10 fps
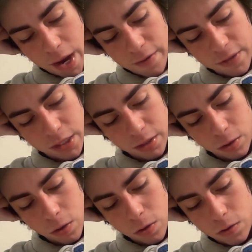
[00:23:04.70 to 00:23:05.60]
at the
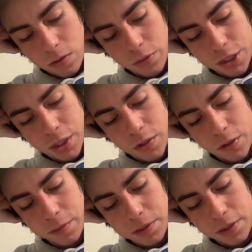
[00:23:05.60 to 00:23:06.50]
kernel which
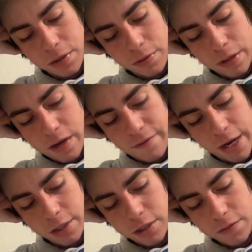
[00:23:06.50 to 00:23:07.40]
determines the through line of
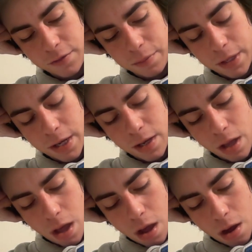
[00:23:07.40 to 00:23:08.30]
action of the play,
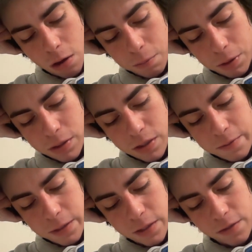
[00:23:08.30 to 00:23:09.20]
all
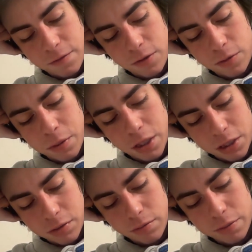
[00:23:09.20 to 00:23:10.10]
participants in the future
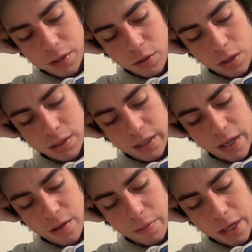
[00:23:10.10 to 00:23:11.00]
production will be drawn
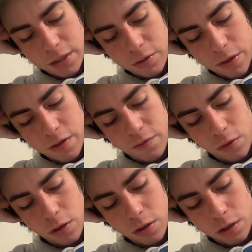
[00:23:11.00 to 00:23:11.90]
together by its creative
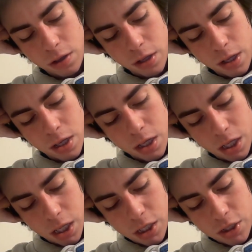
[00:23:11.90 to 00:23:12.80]
work.
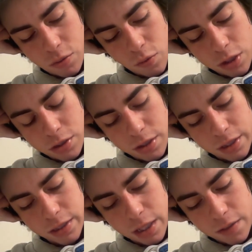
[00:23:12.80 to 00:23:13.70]
Each one, to the
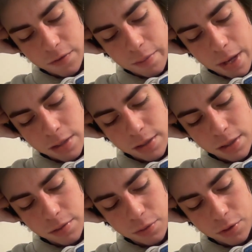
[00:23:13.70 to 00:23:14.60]
extent of
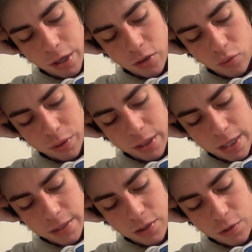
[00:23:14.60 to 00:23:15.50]
capacities, will try to
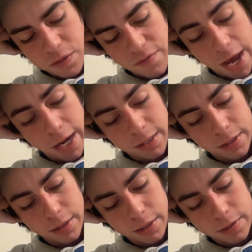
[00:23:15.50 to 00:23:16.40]
realize in terms of
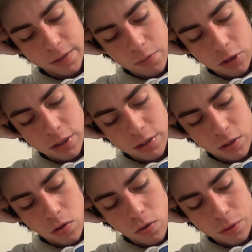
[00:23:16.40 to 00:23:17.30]
acting that the same artistic
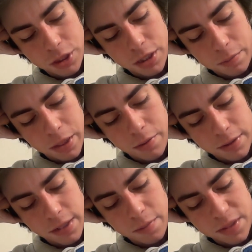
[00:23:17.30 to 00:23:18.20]
goal which can the
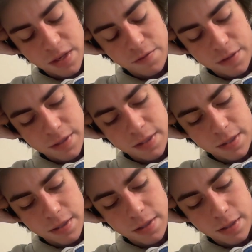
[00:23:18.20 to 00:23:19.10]
playwright set himself is
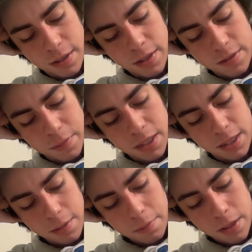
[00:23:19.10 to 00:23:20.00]
his medium.